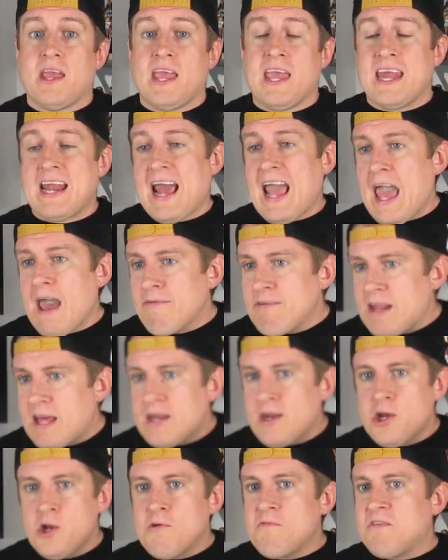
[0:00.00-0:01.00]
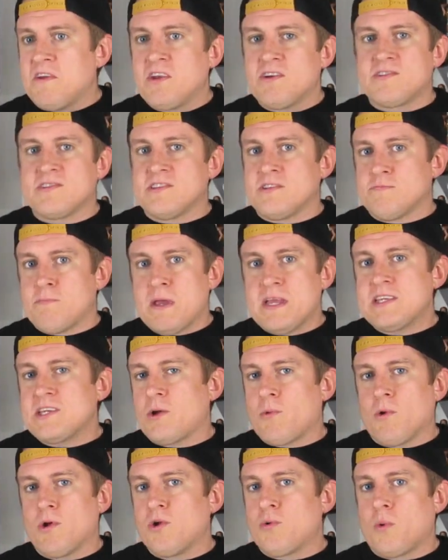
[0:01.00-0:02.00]
And I haven't had a new figure since Basic
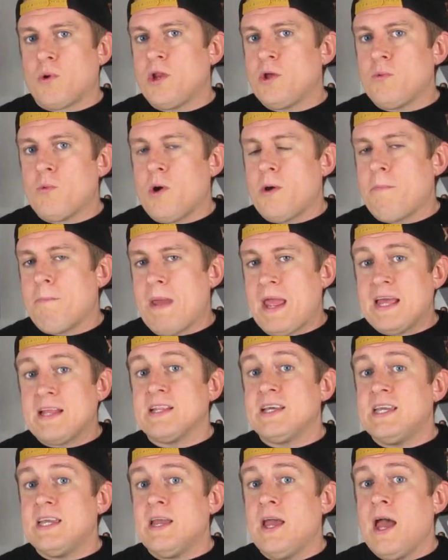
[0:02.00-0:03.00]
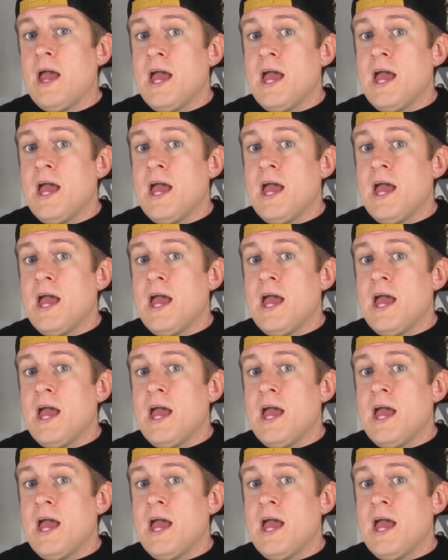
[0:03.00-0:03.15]
121 Bayley.